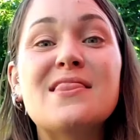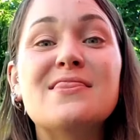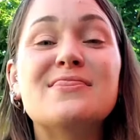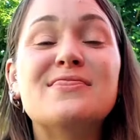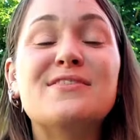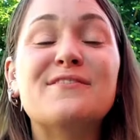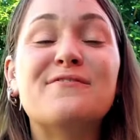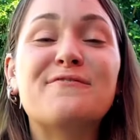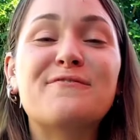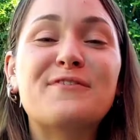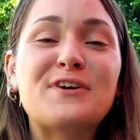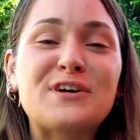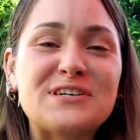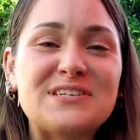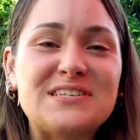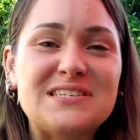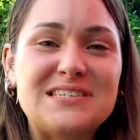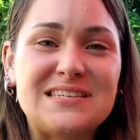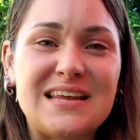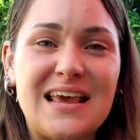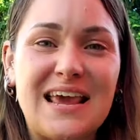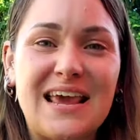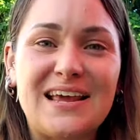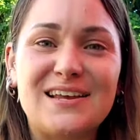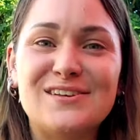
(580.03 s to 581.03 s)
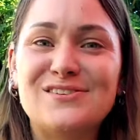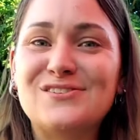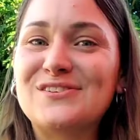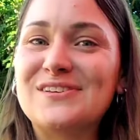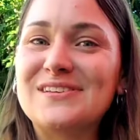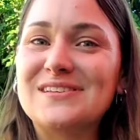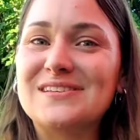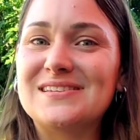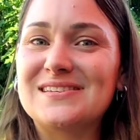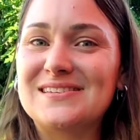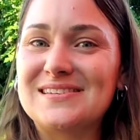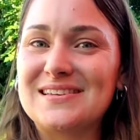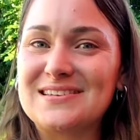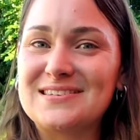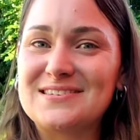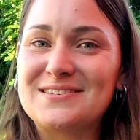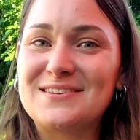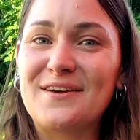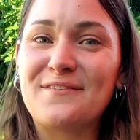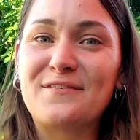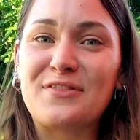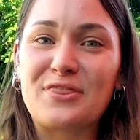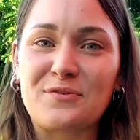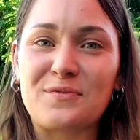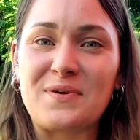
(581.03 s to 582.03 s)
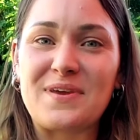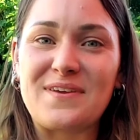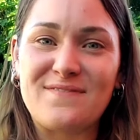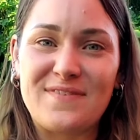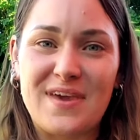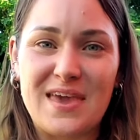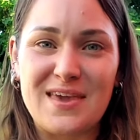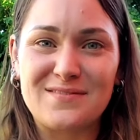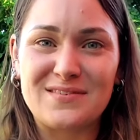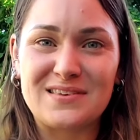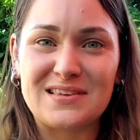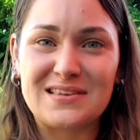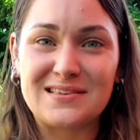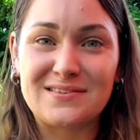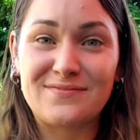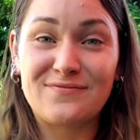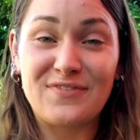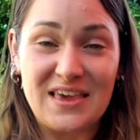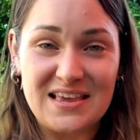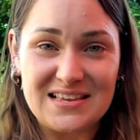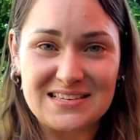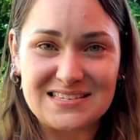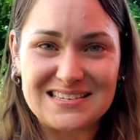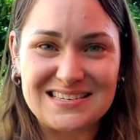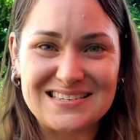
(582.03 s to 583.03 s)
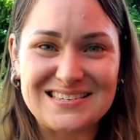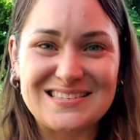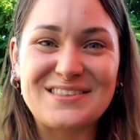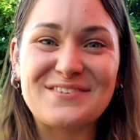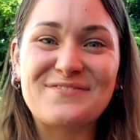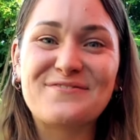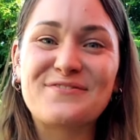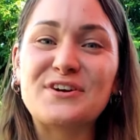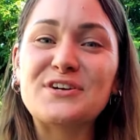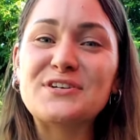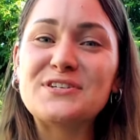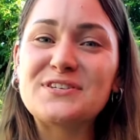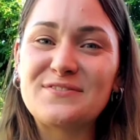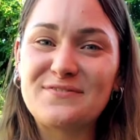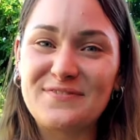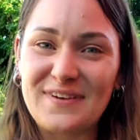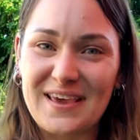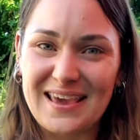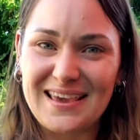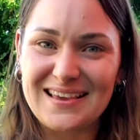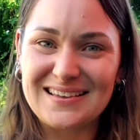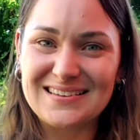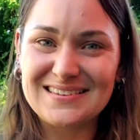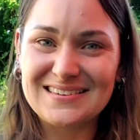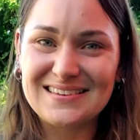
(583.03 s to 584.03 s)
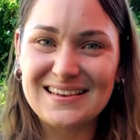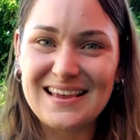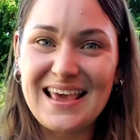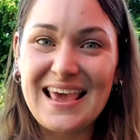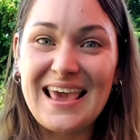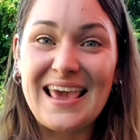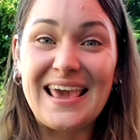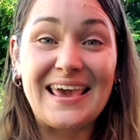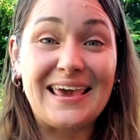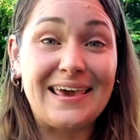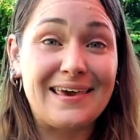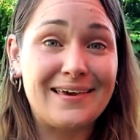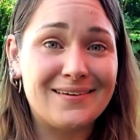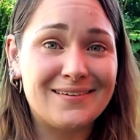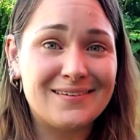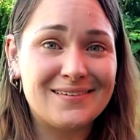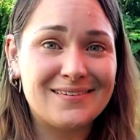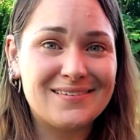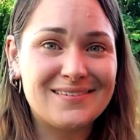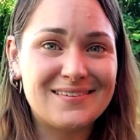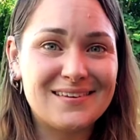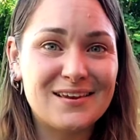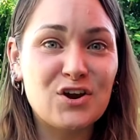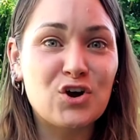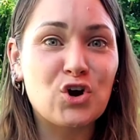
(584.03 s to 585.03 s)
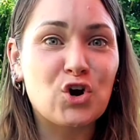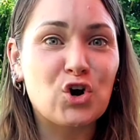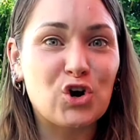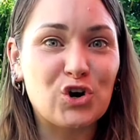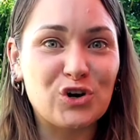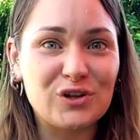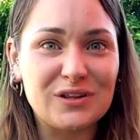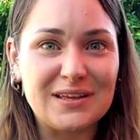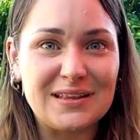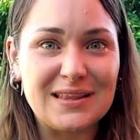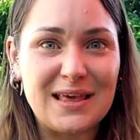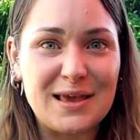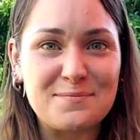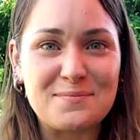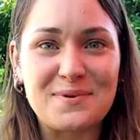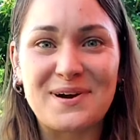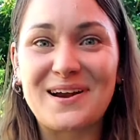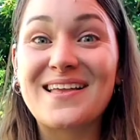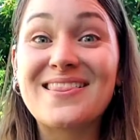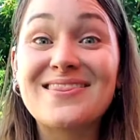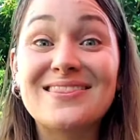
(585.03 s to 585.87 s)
The first stage consists of 3 phases. The first phase is early labor.